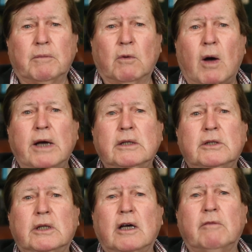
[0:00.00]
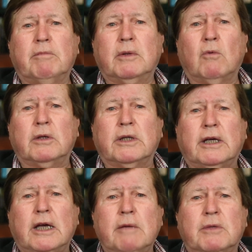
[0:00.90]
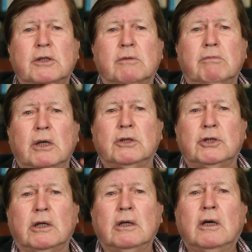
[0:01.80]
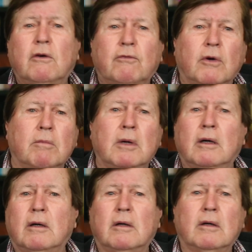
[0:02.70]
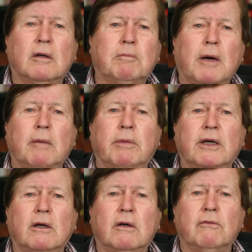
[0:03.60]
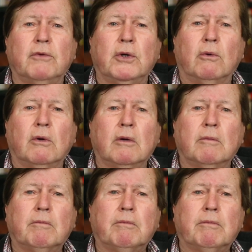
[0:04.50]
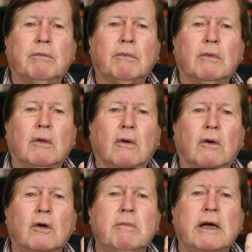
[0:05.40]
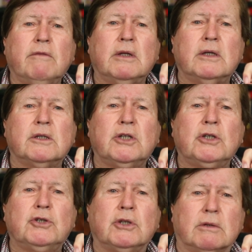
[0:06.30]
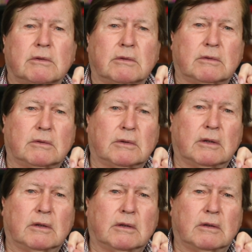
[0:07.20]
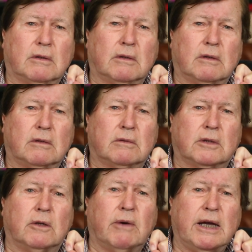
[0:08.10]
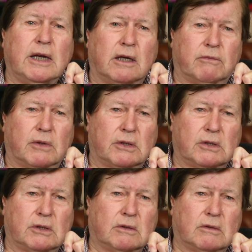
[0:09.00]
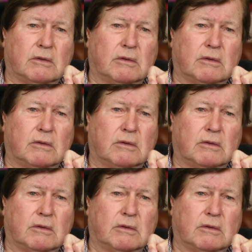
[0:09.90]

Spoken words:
Why does the government want to keep this merger from public view? Who made the decision to do any of this?